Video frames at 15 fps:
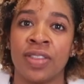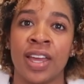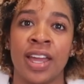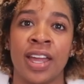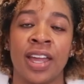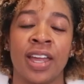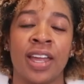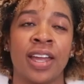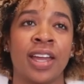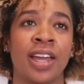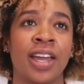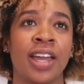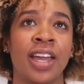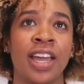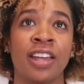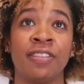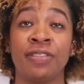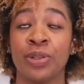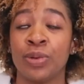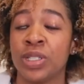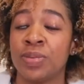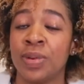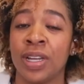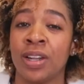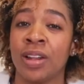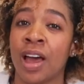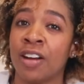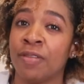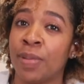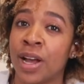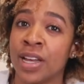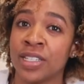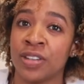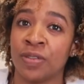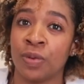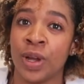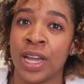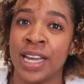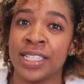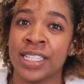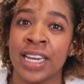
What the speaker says: They influenced me in a lot of positive ways,